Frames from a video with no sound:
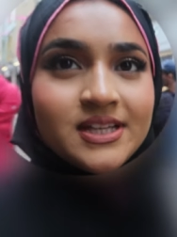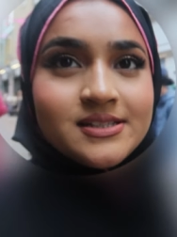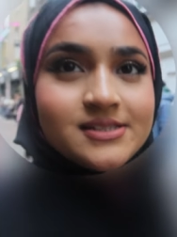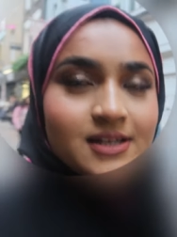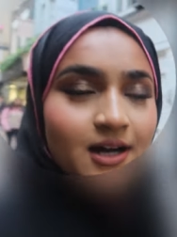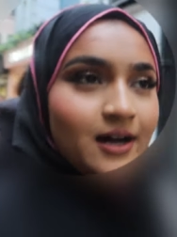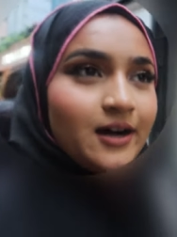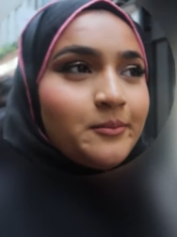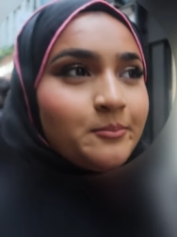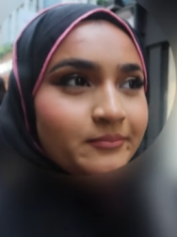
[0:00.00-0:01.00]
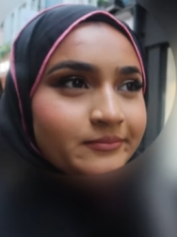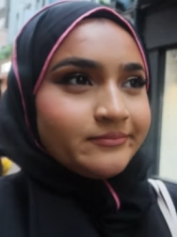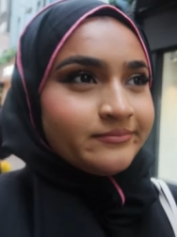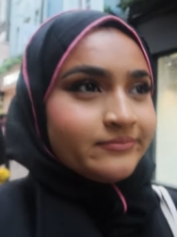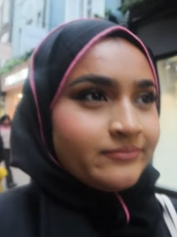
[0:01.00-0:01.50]
some
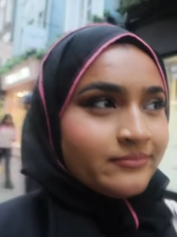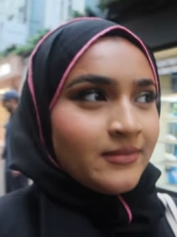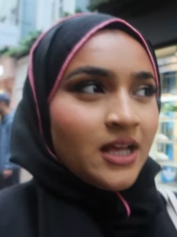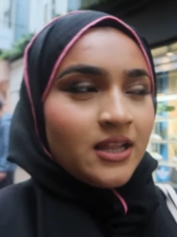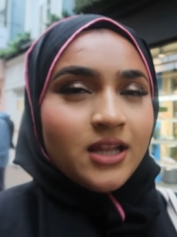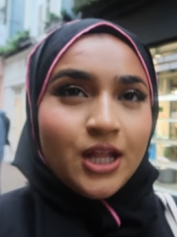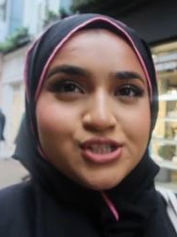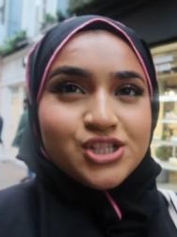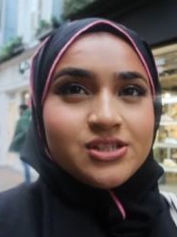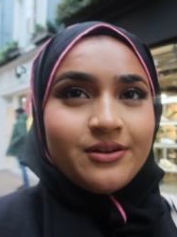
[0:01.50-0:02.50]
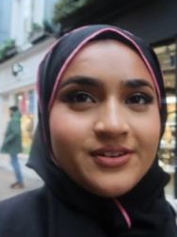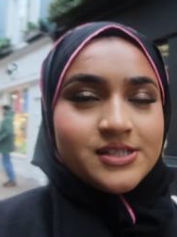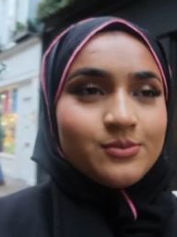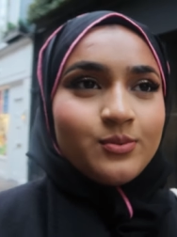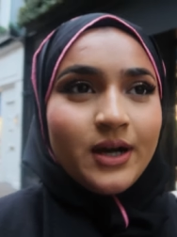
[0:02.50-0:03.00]
lunch stuff
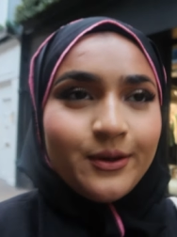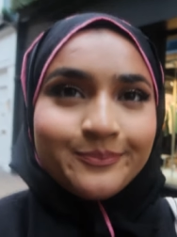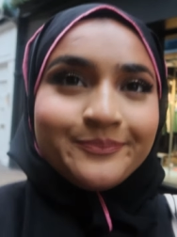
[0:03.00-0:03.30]
as well.